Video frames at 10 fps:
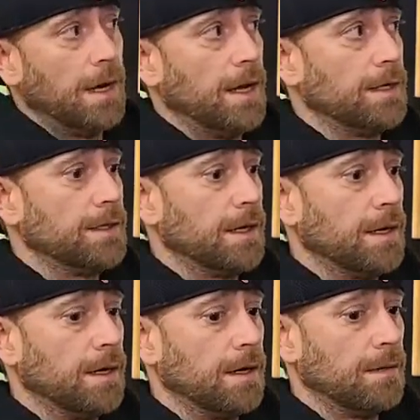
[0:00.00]
and
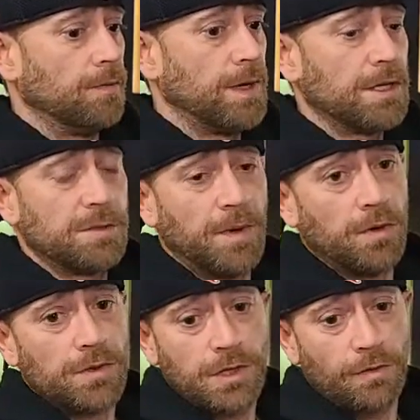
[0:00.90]
we
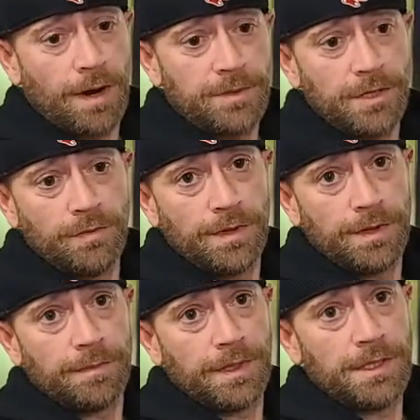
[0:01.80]
expose corruption
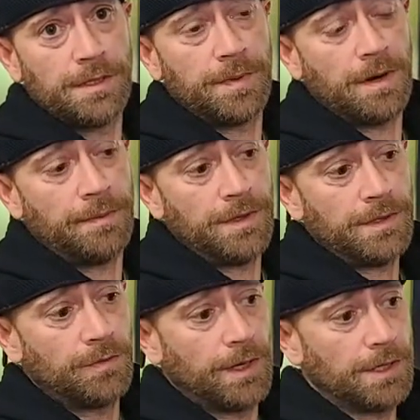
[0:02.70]
within police
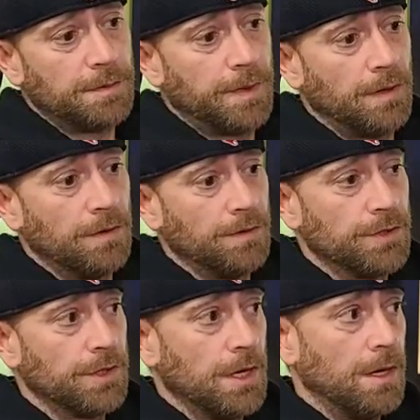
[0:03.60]
departments. We
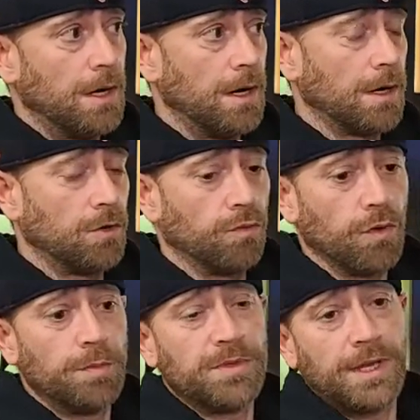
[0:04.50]
expose
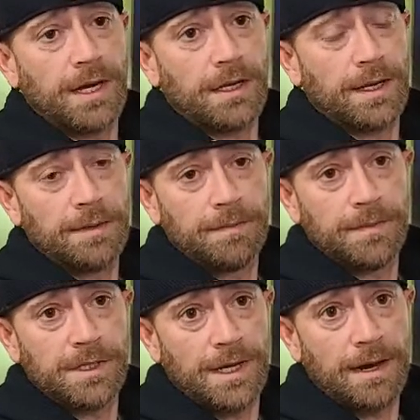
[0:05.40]
groups that
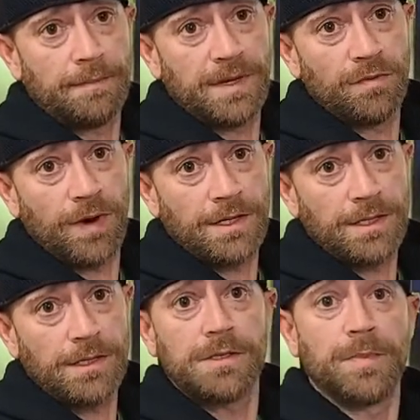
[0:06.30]
claim to not be
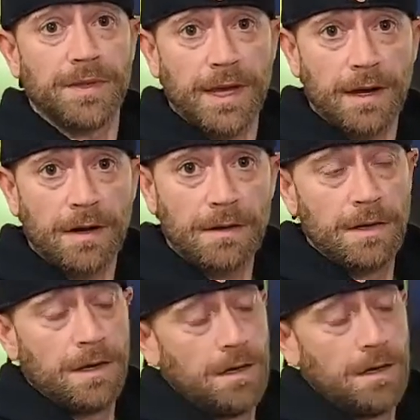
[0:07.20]
racist, but they are.